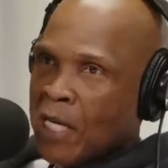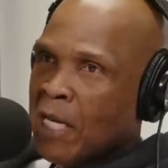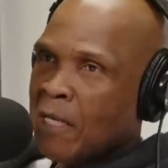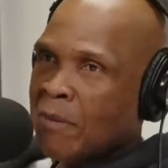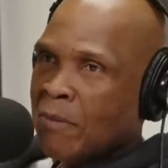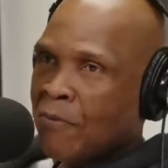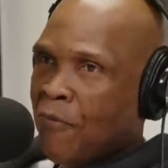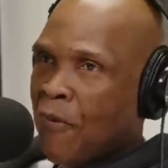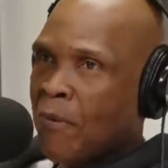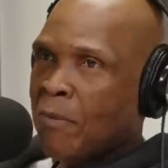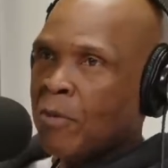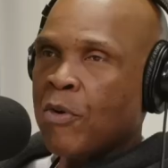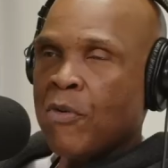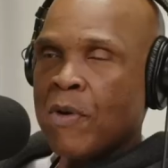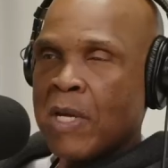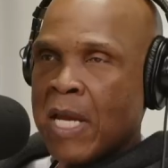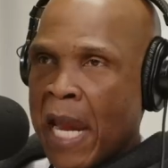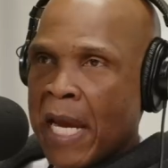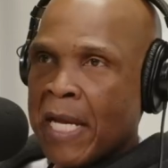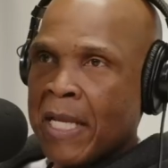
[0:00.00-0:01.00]
comes from
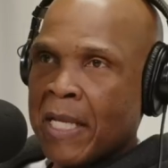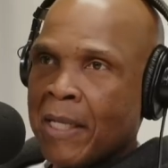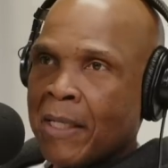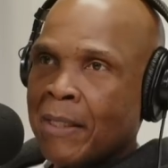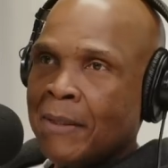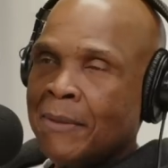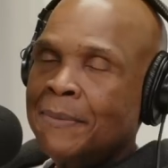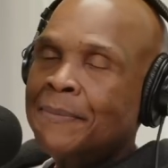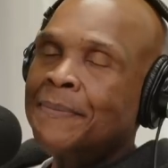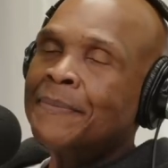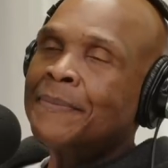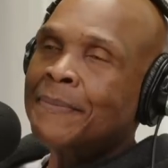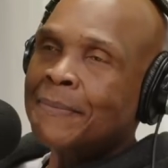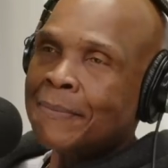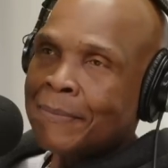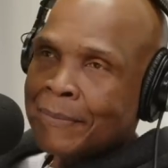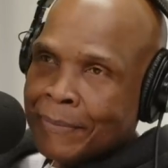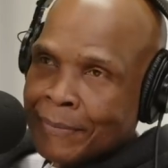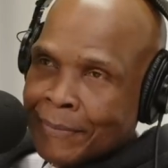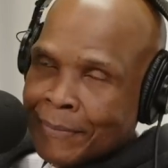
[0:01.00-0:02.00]
creating. Yeah.
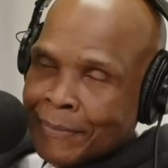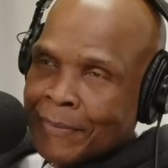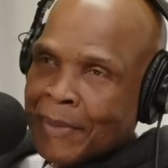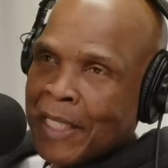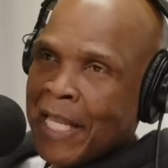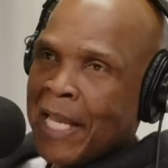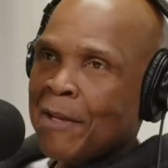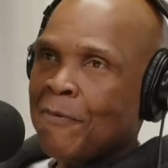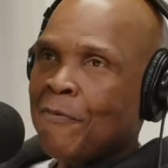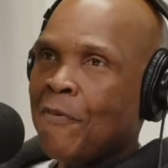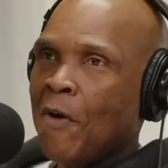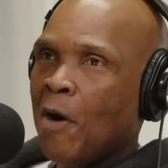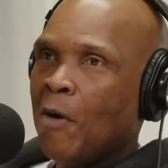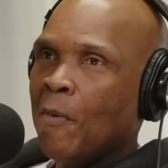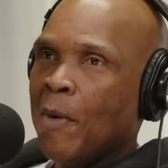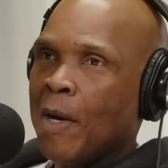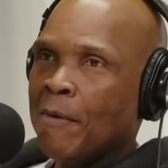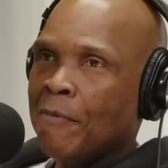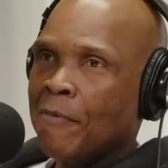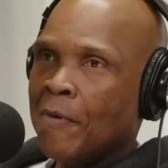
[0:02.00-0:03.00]
Let it
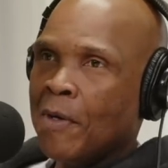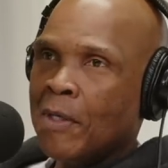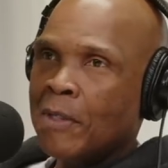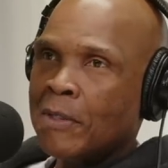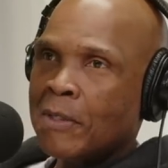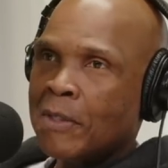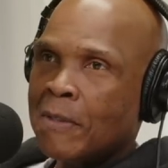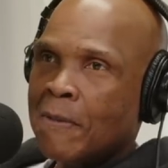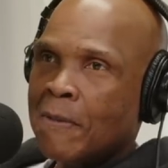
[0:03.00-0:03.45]
fall where it falls.